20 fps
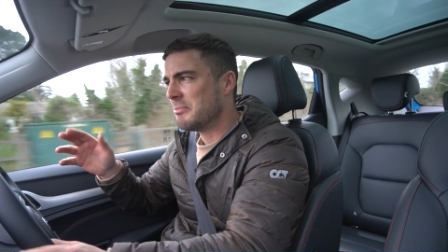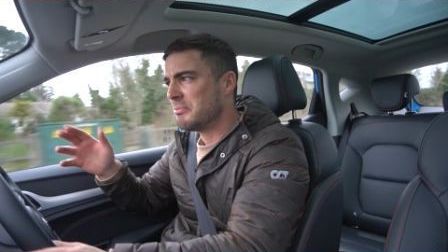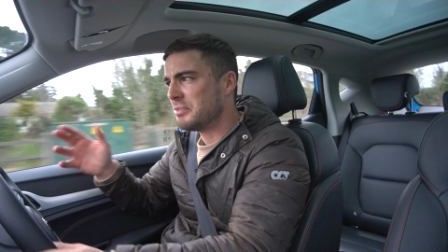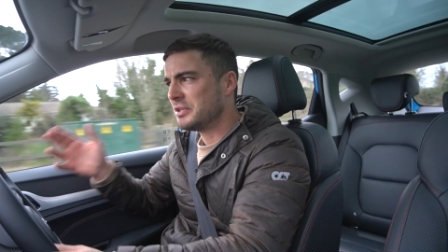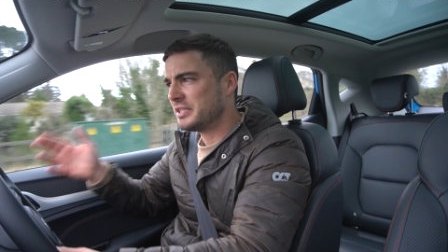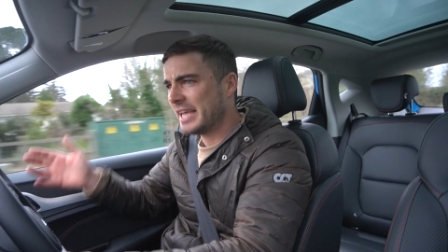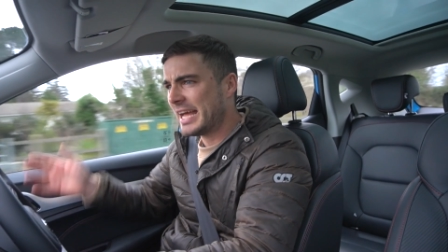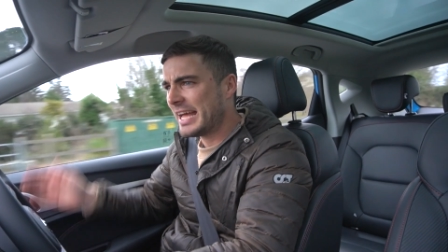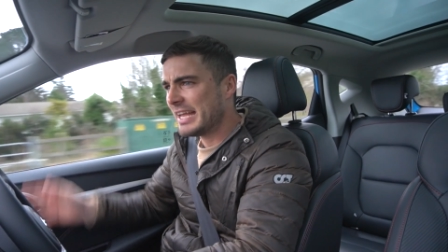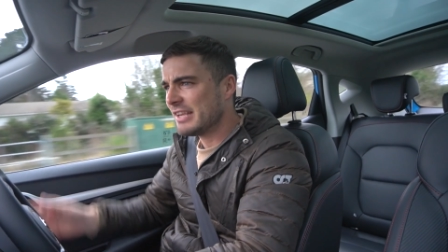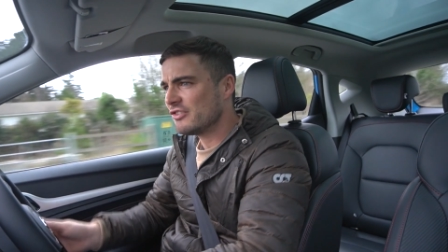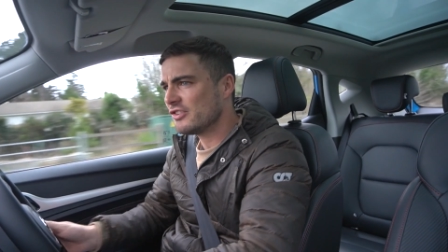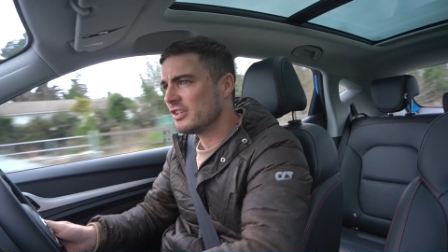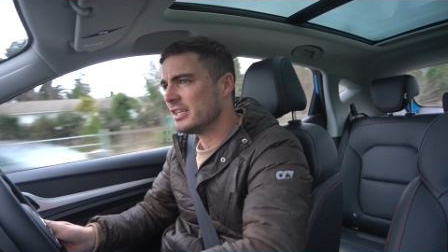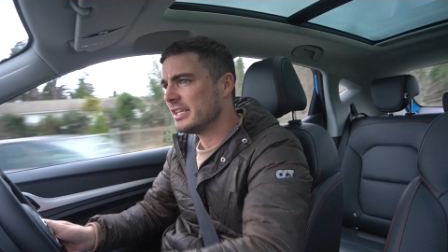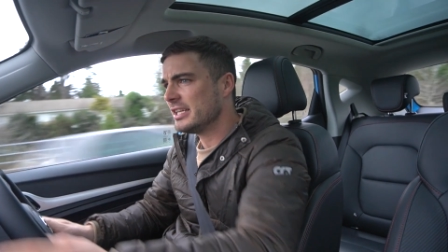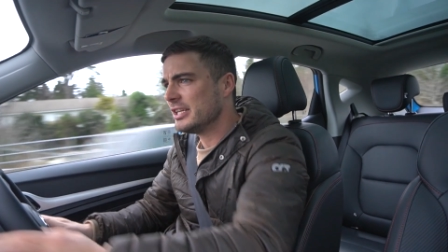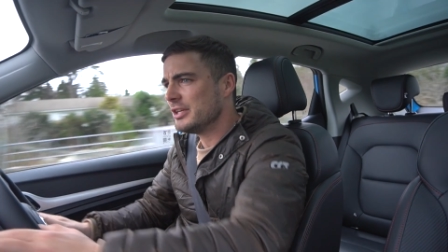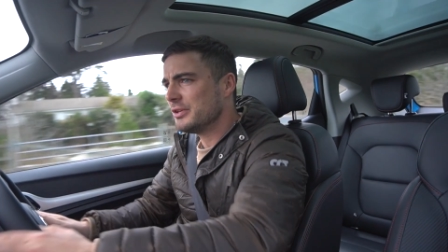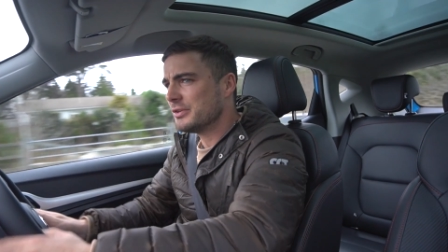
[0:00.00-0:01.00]

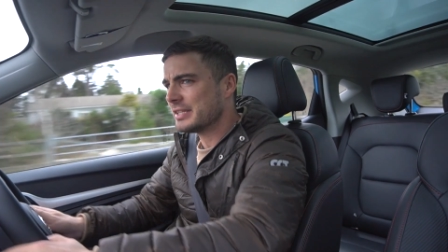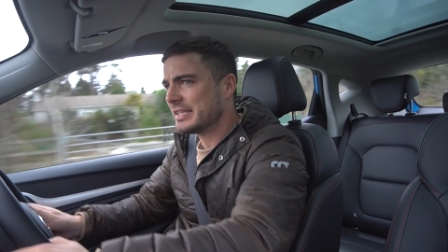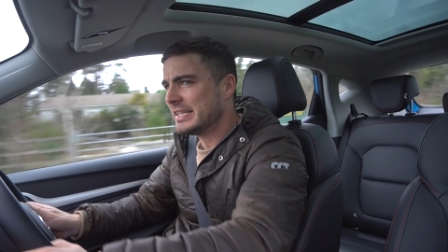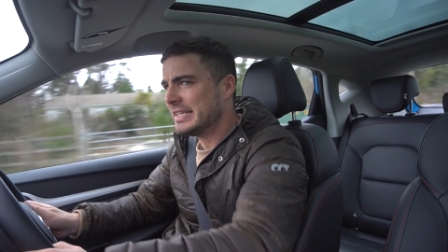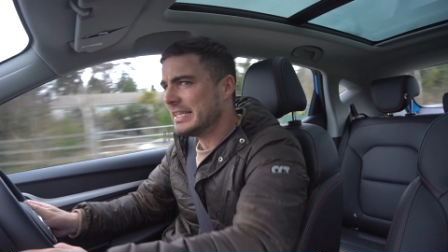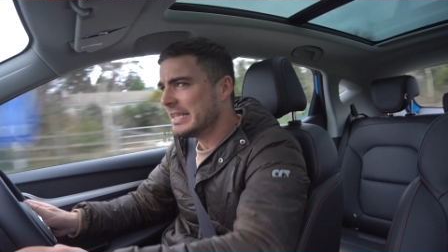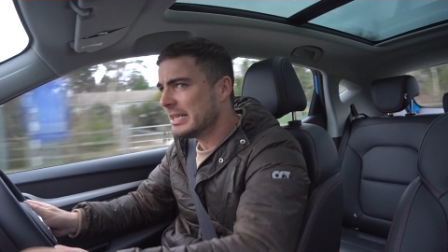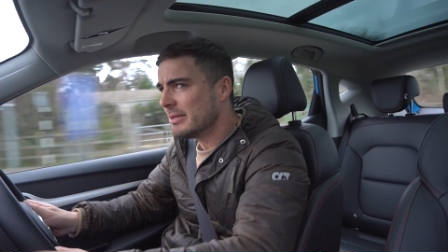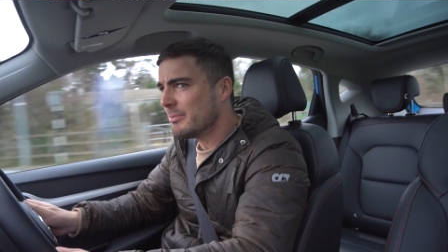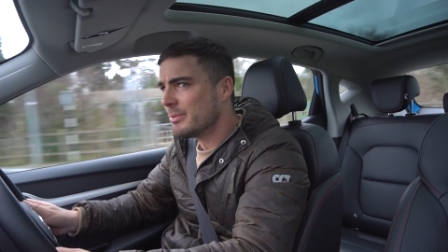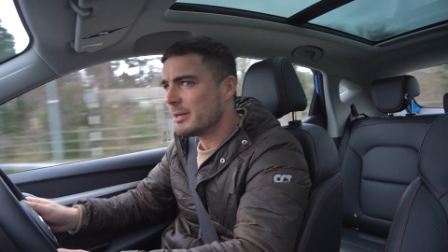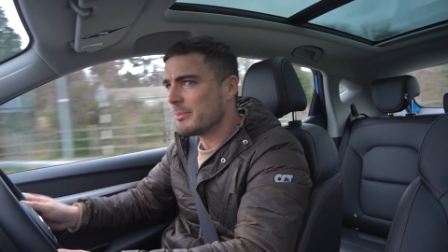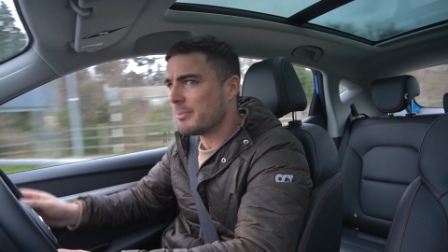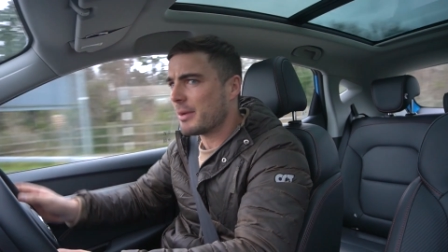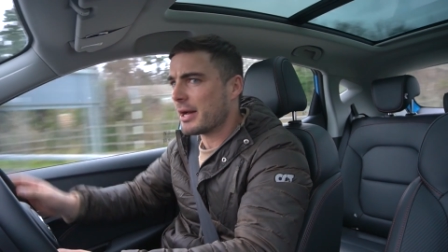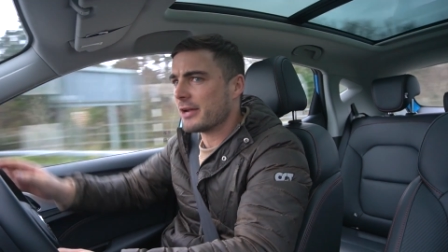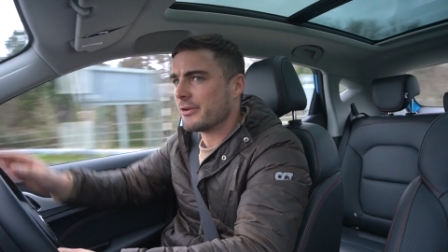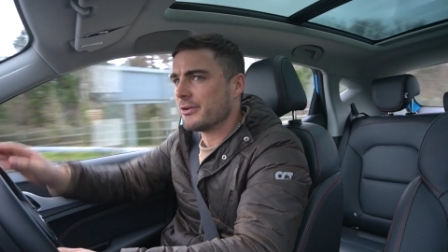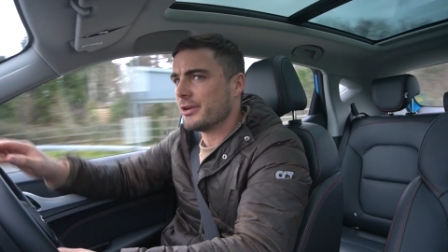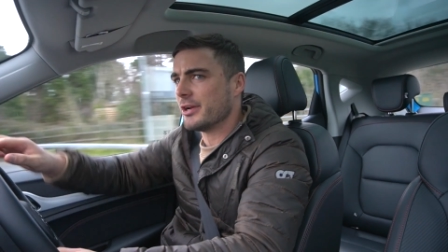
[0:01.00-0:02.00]
potentially lose a little bit of
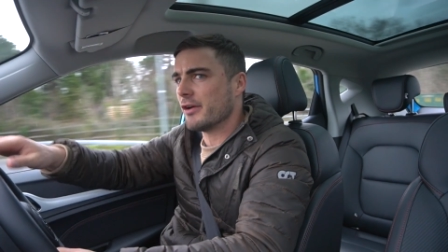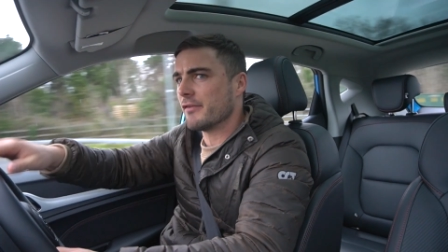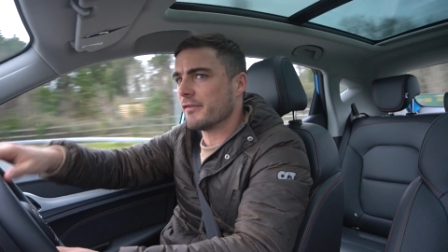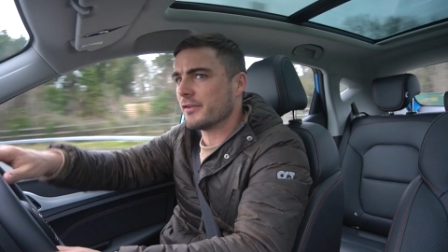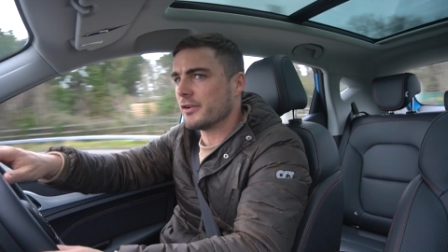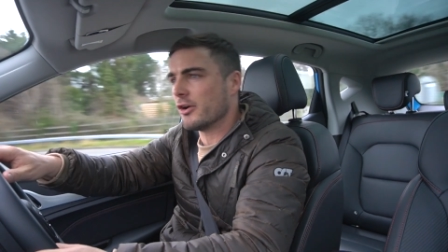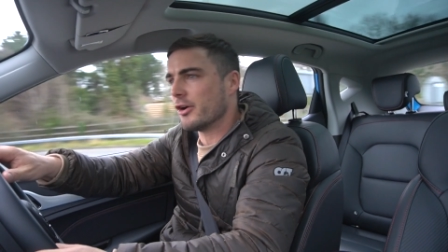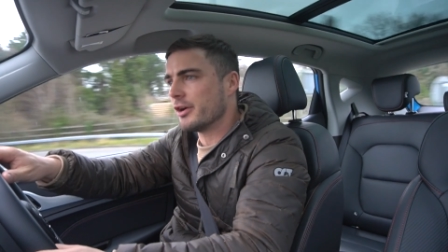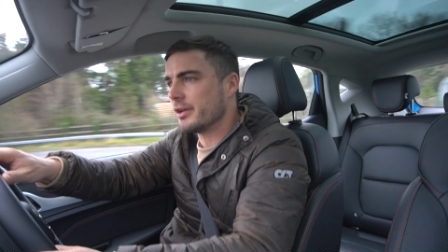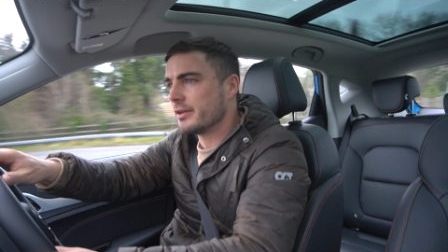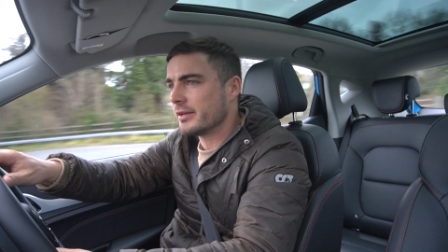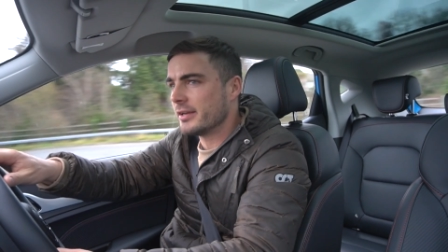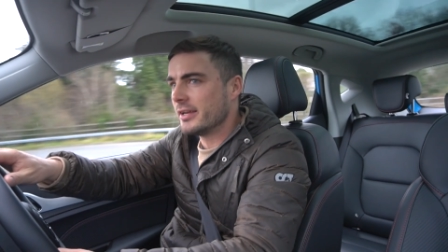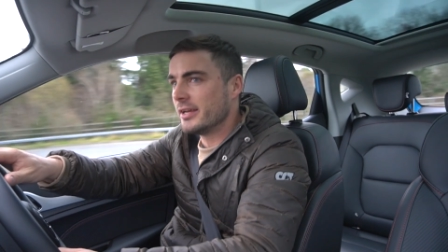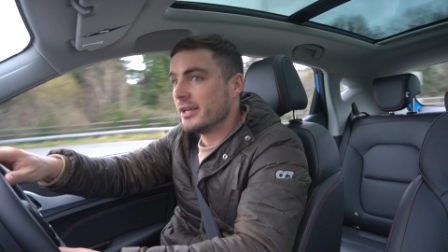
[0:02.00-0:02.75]
battery overnight.